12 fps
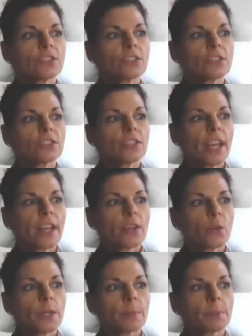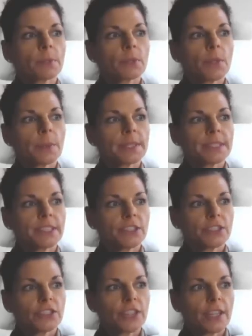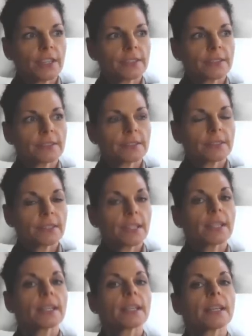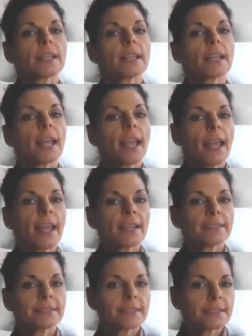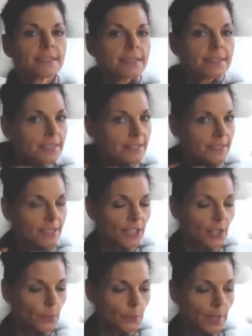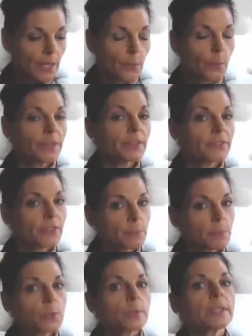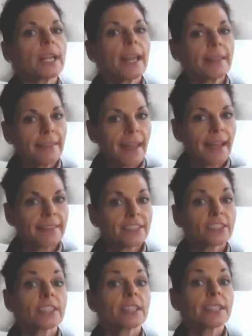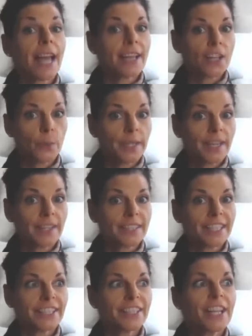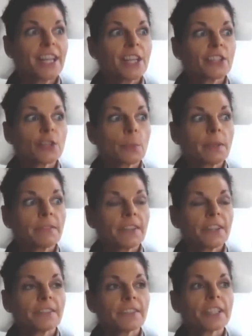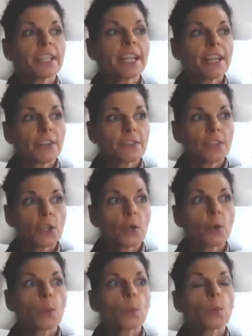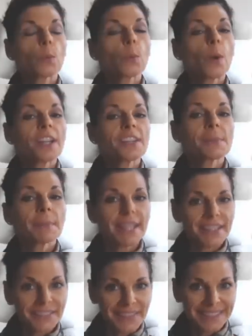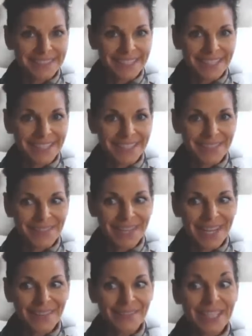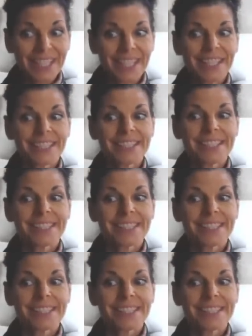check where Pluto is in your chart, and there, with the full moon and that, there's a lot going on here. So be very, very careful what you're manifesting, okay? Because